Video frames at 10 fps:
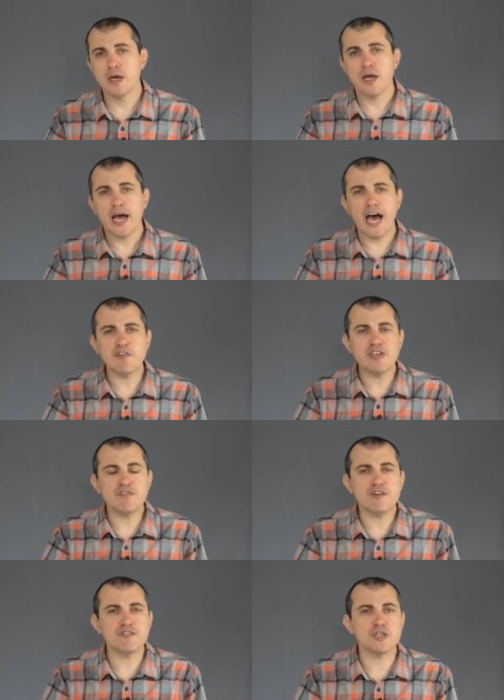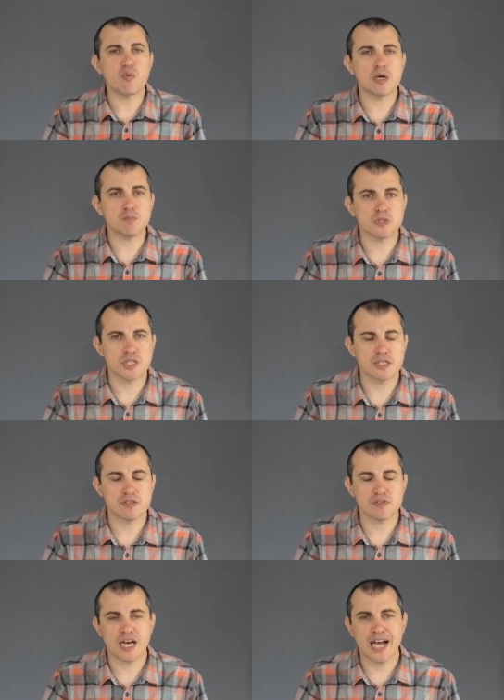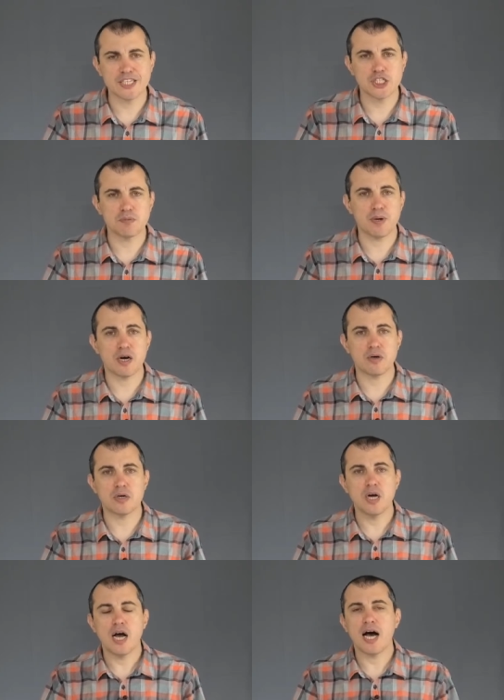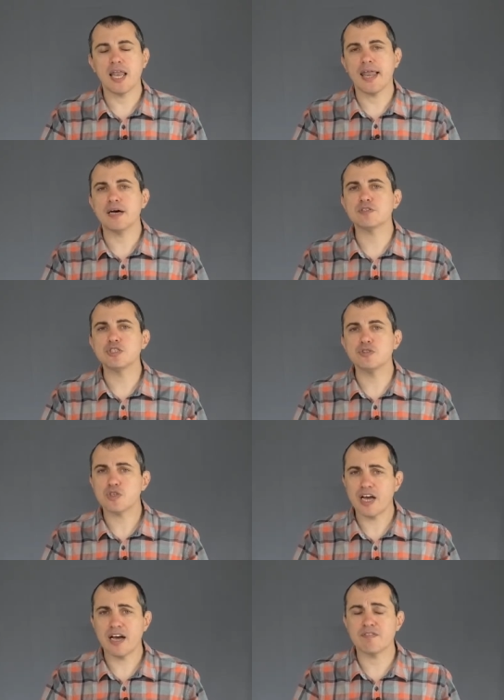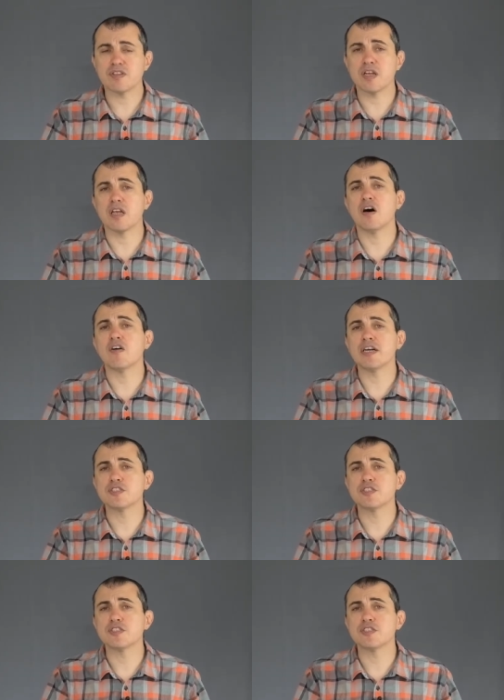having 51% of the hashing power allows you to have the longest